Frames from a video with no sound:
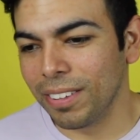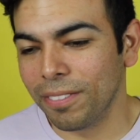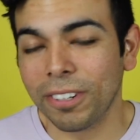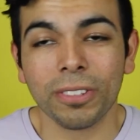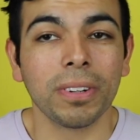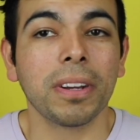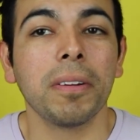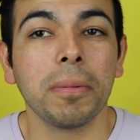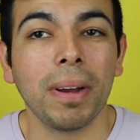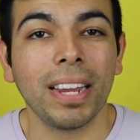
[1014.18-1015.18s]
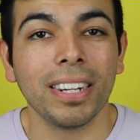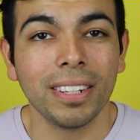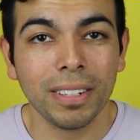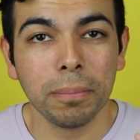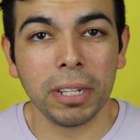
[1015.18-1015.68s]
First one to come to mind,
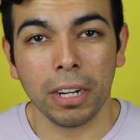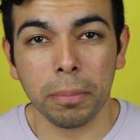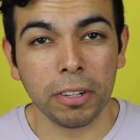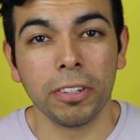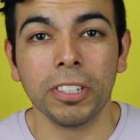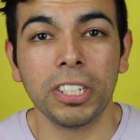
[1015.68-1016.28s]
Penelope Cruz.